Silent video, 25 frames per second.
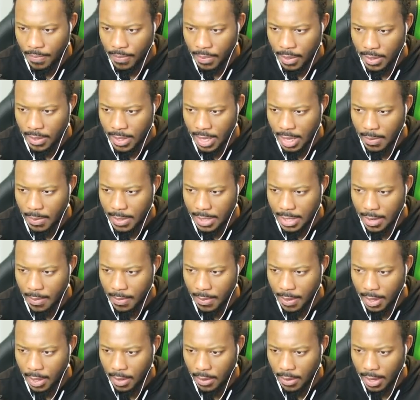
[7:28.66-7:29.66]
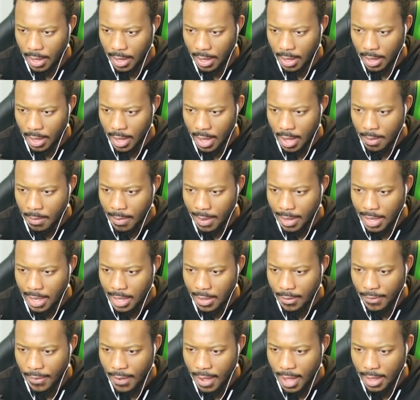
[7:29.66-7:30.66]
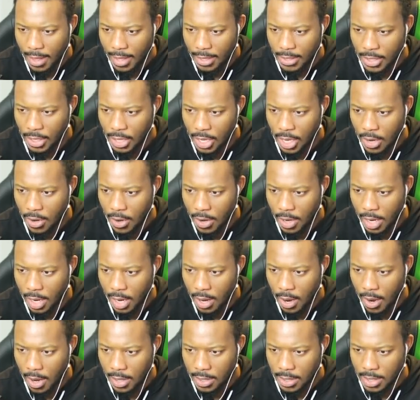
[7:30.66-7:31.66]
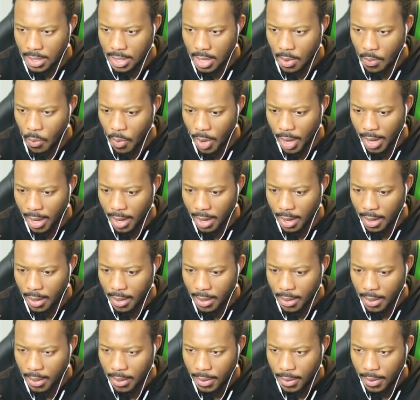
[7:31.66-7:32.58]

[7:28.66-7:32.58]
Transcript: It's gotta be something, okay. But I need to find the security guard somewhere.